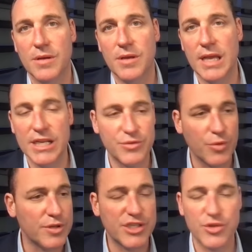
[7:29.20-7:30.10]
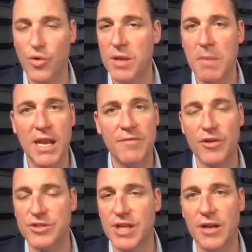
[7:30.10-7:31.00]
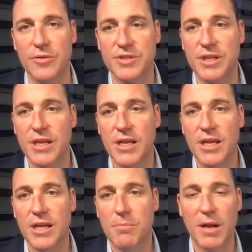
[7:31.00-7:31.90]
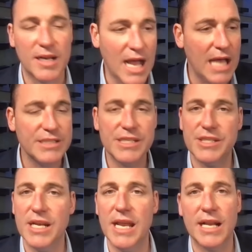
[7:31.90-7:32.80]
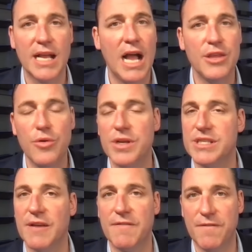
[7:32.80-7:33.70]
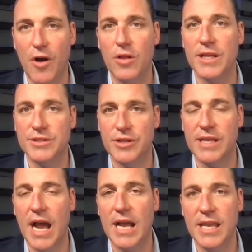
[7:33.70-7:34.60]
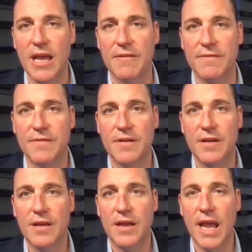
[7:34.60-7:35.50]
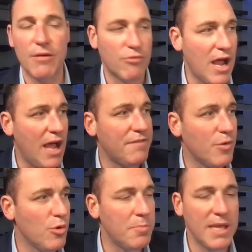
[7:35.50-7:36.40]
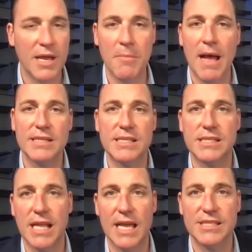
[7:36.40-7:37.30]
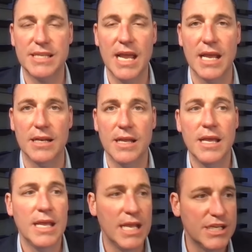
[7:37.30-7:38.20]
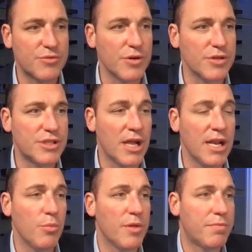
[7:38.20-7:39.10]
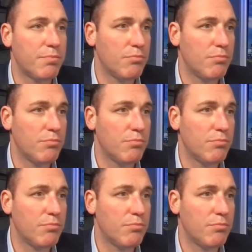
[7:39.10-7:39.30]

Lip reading: Israel destroying many of those tunnels. But Gaza City and Khan Yunis have fallen to the IDF, and Rafah will be Hamas's last stand. Israel's done it with